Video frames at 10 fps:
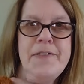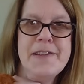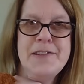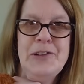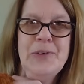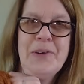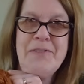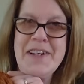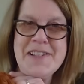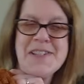The two of
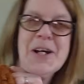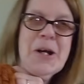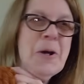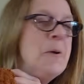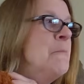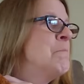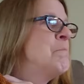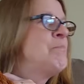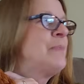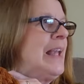us are
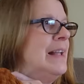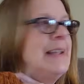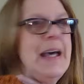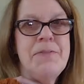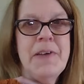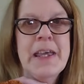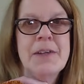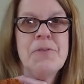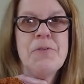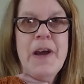laughing
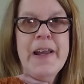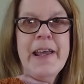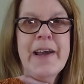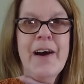and fretting